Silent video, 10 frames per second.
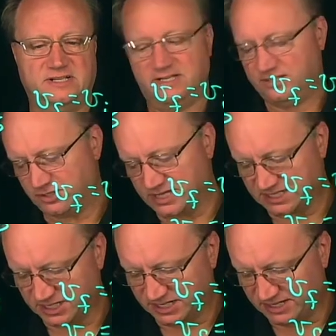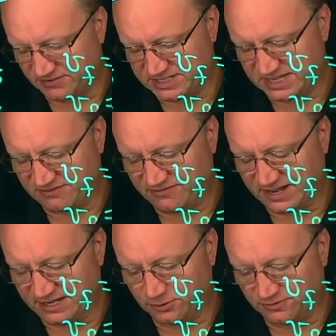So that's going to give us a
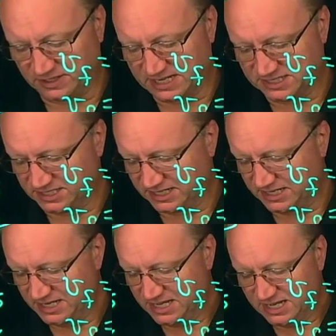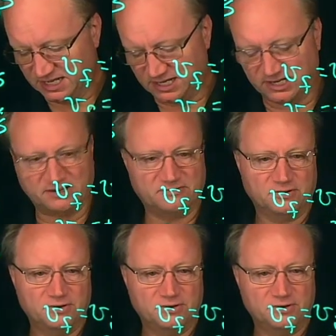final velocity of